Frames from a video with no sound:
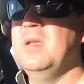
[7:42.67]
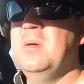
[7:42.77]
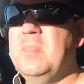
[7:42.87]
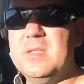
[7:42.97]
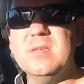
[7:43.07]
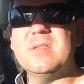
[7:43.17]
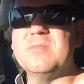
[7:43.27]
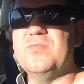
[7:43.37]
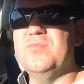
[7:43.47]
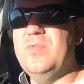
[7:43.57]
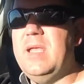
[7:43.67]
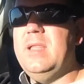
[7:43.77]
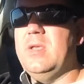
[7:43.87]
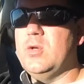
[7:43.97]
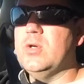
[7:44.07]
but it's just
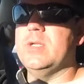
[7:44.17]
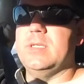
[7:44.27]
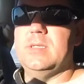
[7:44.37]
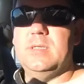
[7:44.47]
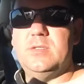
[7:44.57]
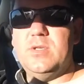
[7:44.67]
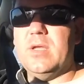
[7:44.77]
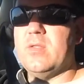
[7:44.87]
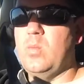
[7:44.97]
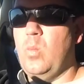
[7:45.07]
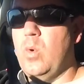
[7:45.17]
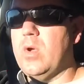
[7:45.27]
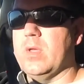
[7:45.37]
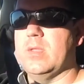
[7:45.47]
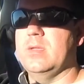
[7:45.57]
really good. It just
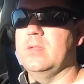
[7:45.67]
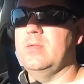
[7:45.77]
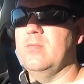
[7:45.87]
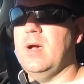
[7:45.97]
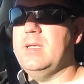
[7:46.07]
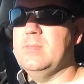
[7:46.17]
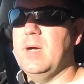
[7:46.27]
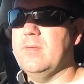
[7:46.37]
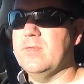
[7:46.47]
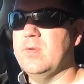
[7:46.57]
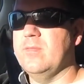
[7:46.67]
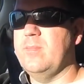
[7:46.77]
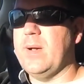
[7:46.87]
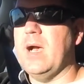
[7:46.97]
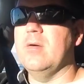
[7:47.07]
works. It's the right amount of sort of
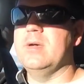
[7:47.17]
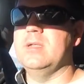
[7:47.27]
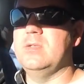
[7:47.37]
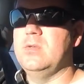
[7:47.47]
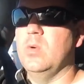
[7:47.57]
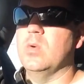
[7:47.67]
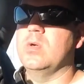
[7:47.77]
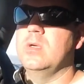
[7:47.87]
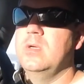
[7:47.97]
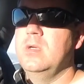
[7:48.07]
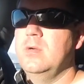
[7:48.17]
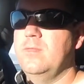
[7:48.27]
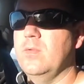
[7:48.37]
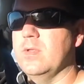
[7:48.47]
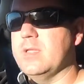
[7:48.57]
power and torque
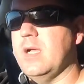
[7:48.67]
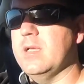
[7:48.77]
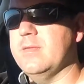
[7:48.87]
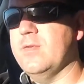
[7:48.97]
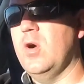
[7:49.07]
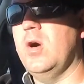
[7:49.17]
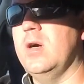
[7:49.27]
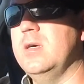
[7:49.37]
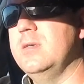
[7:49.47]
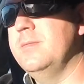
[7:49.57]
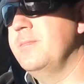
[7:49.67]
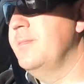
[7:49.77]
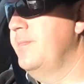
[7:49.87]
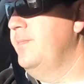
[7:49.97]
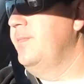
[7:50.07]
for the size of car.
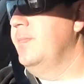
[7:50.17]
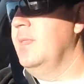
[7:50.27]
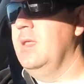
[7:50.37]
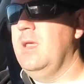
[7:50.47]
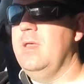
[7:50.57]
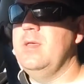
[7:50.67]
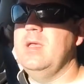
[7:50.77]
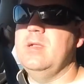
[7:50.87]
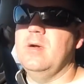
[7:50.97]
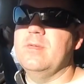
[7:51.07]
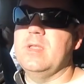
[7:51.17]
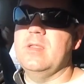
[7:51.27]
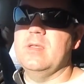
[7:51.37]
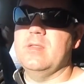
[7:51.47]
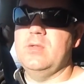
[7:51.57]
And then obviously
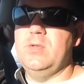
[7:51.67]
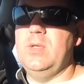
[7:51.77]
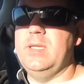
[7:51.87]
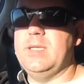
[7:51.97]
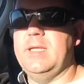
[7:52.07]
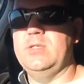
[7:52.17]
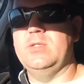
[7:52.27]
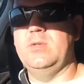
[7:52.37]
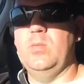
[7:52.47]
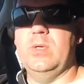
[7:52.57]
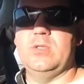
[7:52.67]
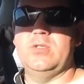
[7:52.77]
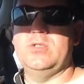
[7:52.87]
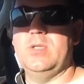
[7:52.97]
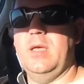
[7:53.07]
there's the 2 litre engine,
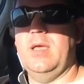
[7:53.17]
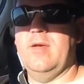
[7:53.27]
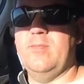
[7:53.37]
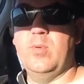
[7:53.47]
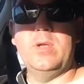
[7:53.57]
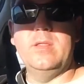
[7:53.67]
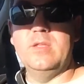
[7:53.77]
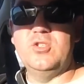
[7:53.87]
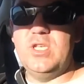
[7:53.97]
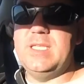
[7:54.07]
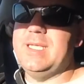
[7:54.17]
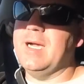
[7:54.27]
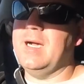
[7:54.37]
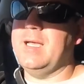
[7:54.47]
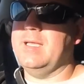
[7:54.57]
which they have put in the
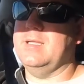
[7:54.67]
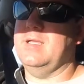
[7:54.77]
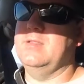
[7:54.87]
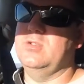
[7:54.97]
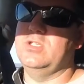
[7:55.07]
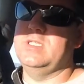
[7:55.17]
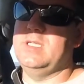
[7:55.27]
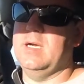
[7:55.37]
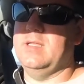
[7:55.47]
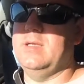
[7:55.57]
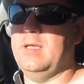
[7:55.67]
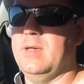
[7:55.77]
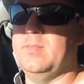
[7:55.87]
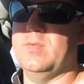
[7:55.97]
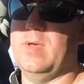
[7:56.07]
GTI, and the GTI then
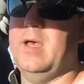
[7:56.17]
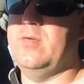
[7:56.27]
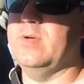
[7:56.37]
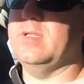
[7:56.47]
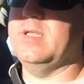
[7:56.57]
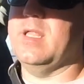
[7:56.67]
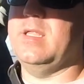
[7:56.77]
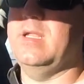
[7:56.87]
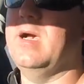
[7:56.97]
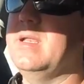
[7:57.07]
comes with 169